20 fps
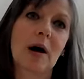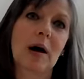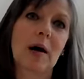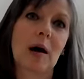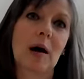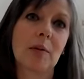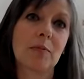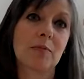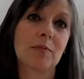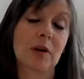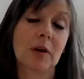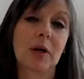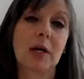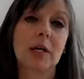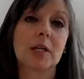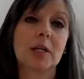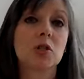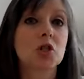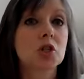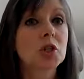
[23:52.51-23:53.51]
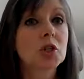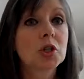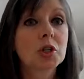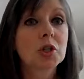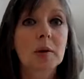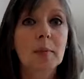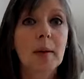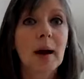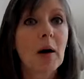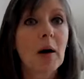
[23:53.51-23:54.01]
I'm very
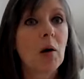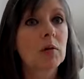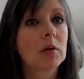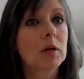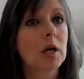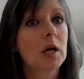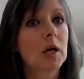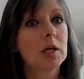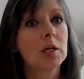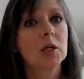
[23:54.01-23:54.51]
concerned about,